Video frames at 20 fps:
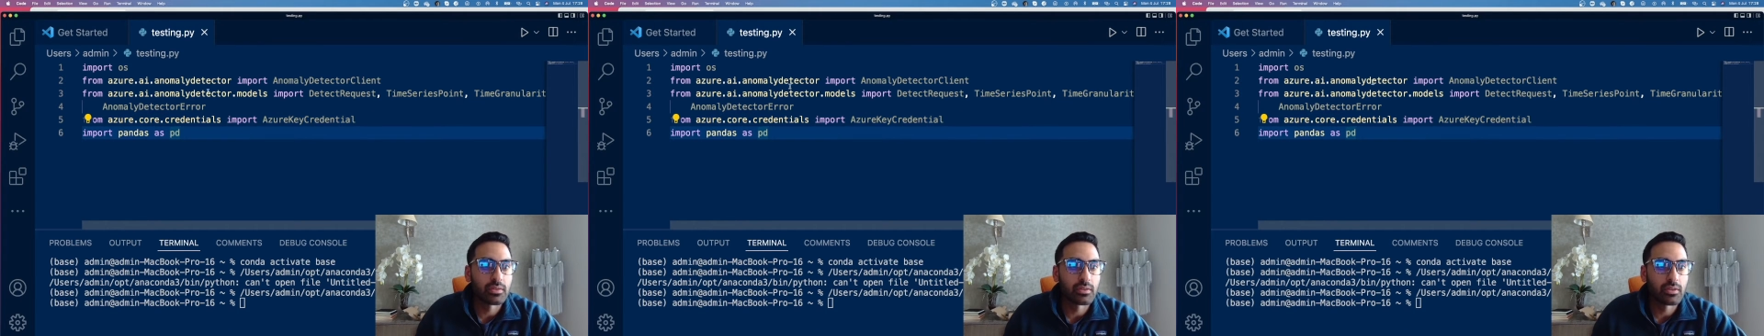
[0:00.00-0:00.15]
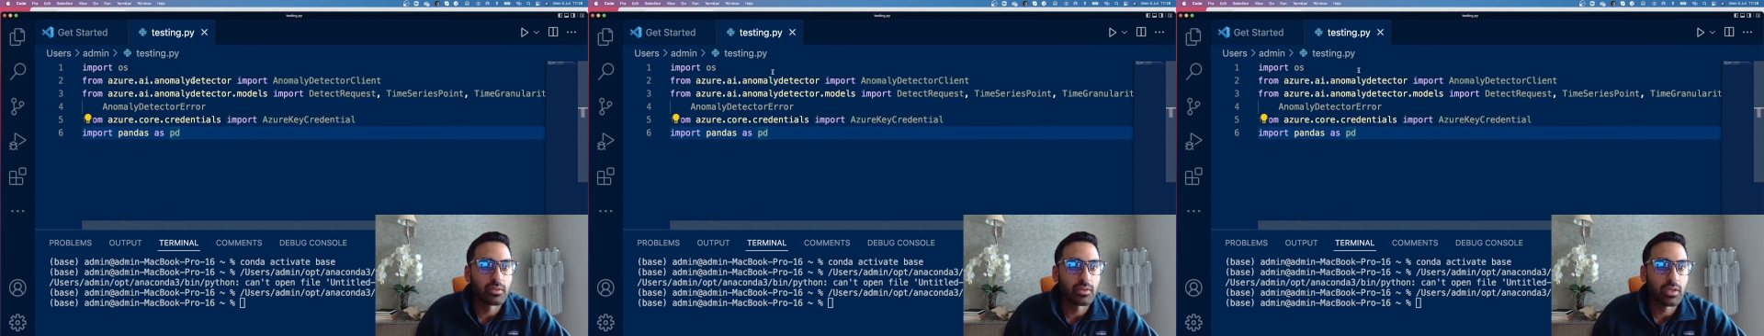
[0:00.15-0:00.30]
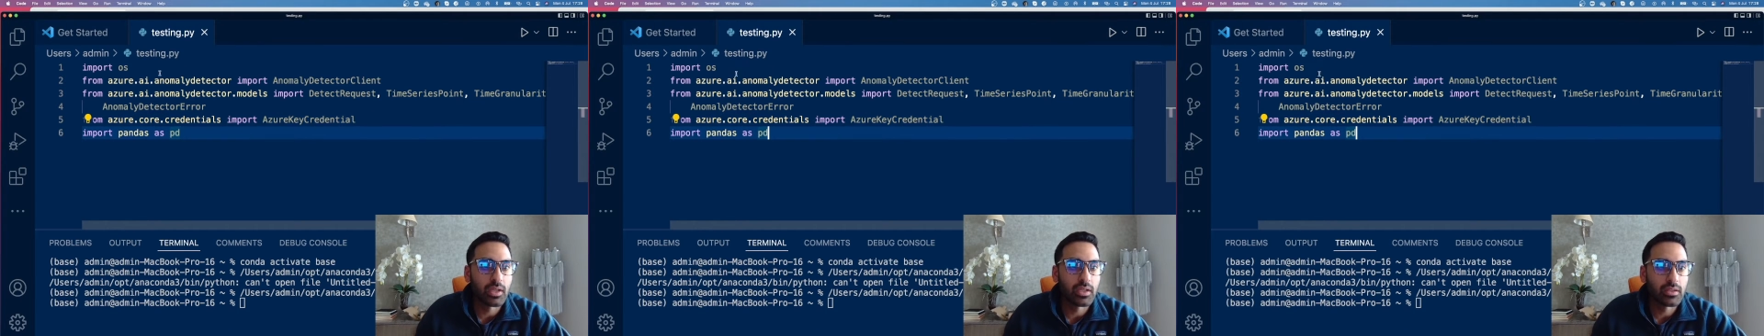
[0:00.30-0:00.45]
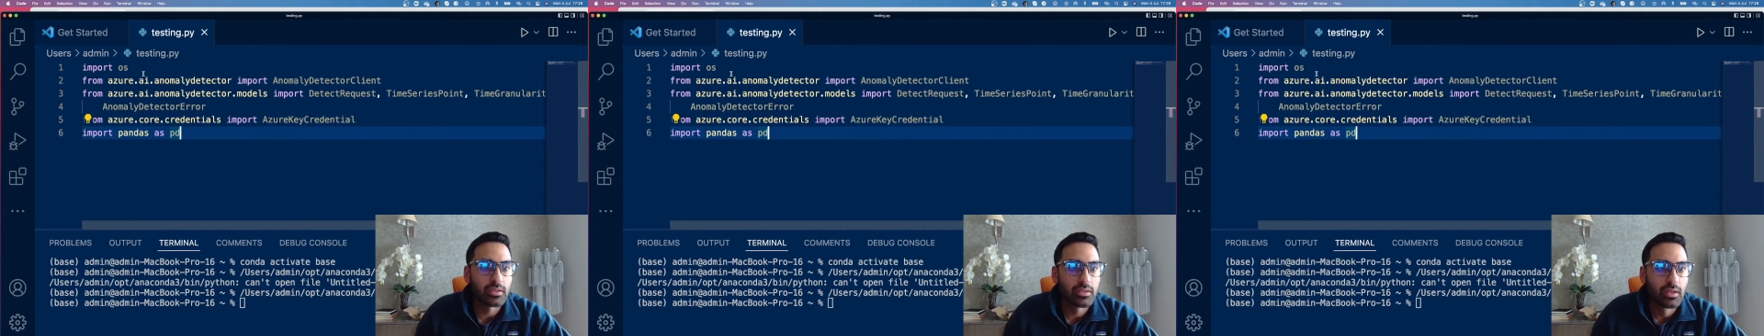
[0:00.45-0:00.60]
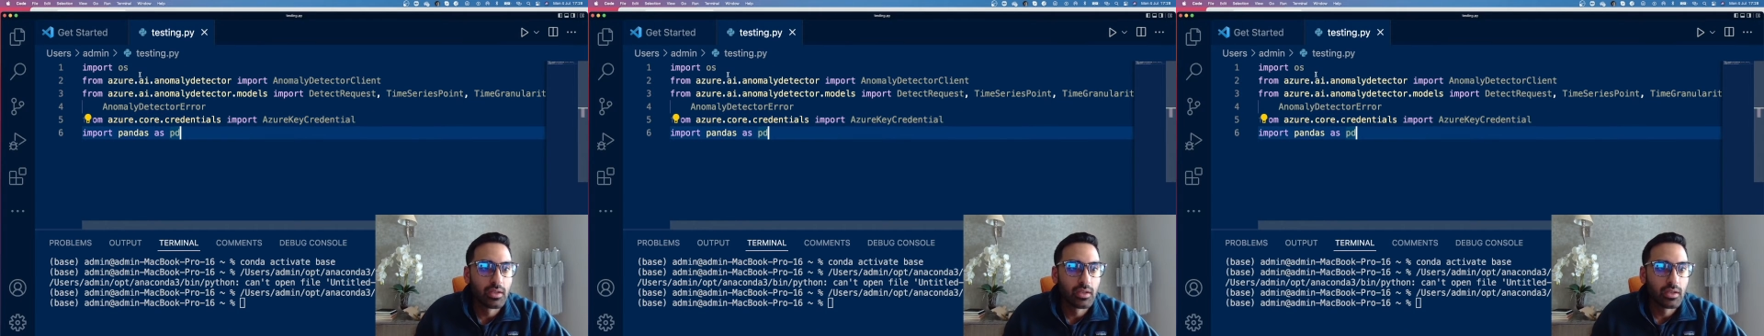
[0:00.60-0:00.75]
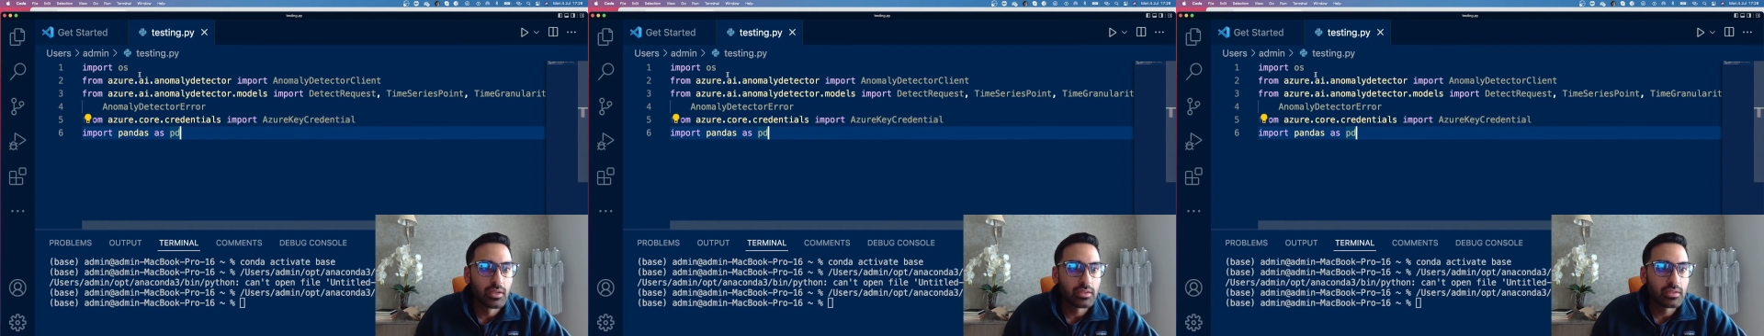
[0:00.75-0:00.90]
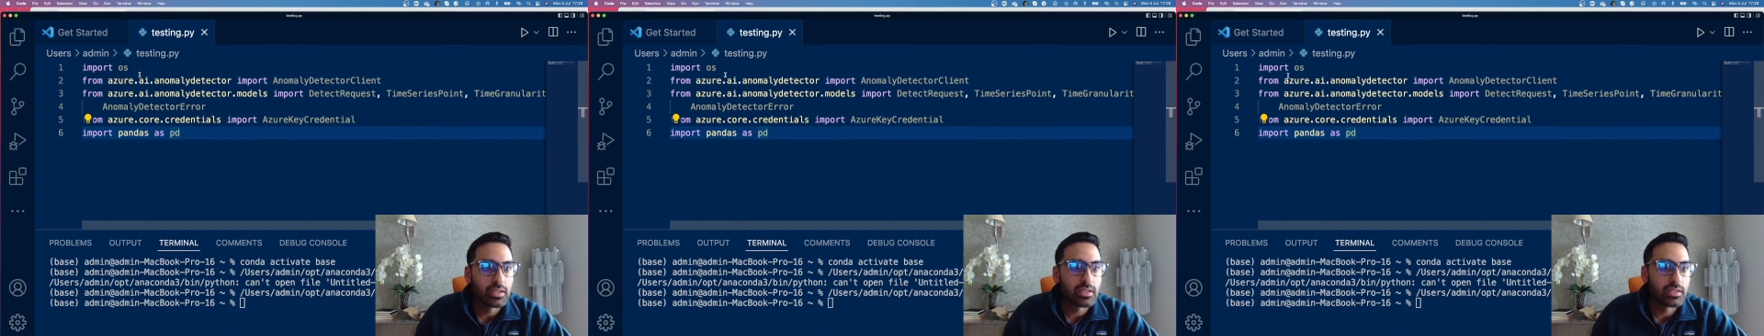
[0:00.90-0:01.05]
Okay,
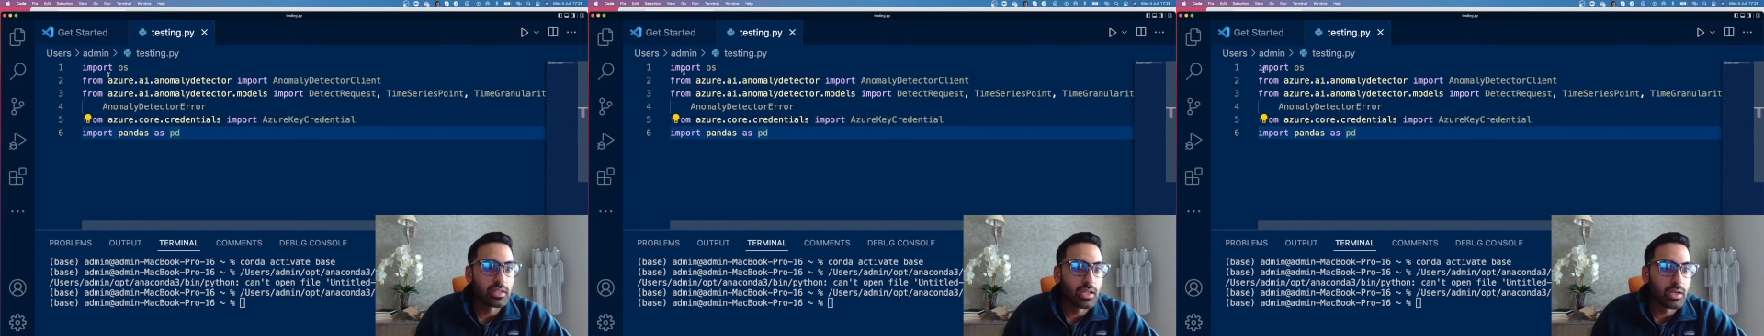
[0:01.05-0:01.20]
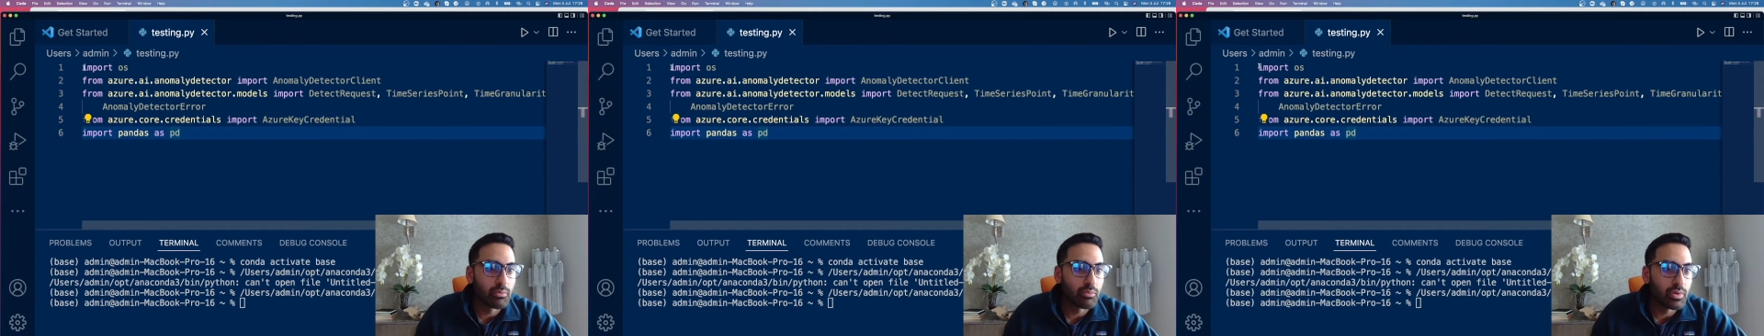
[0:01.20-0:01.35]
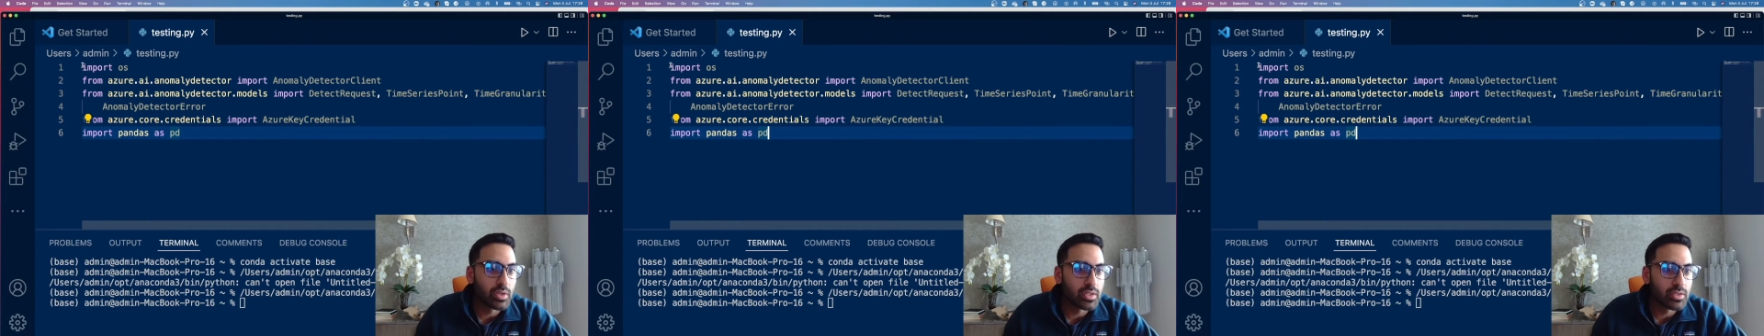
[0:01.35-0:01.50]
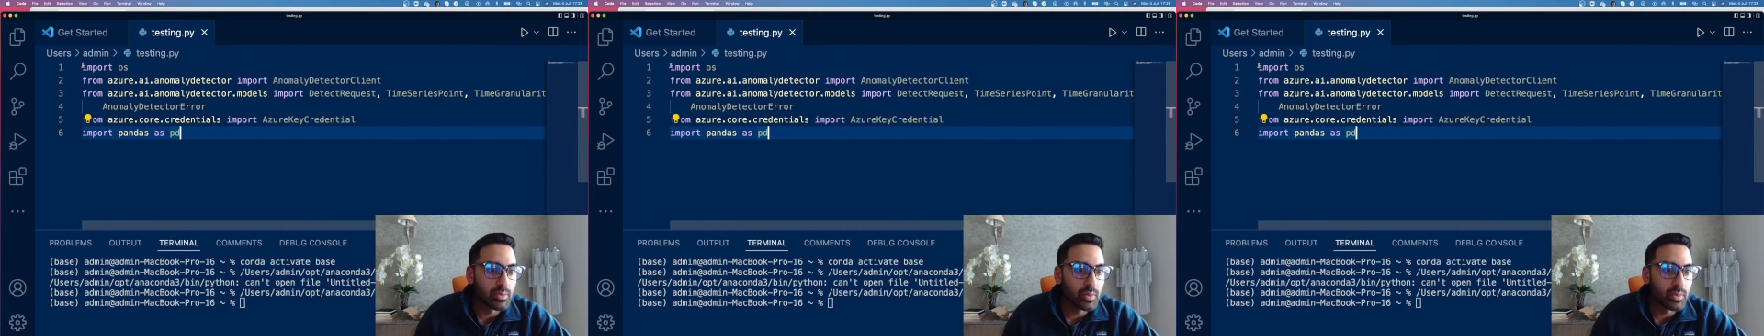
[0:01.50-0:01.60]
these libraries